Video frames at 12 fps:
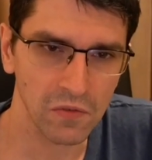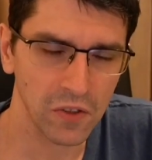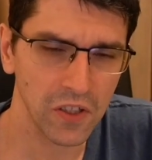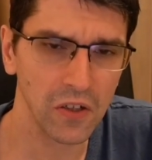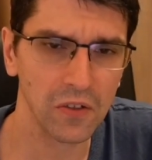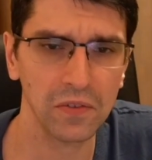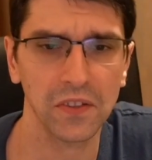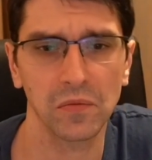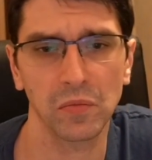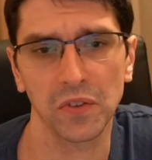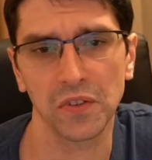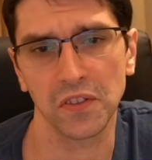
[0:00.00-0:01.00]
For now, I think the
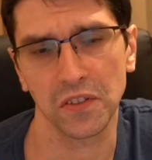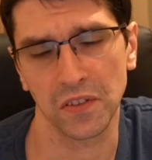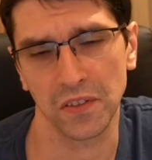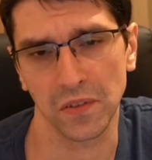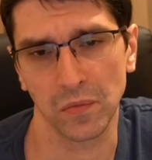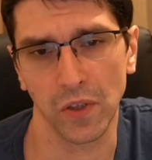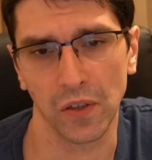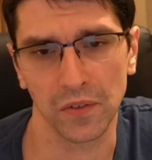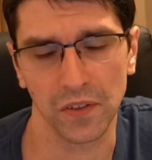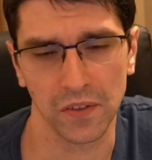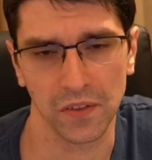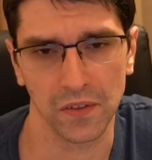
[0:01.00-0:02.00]
position is
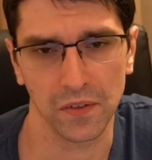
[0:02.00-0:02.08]
about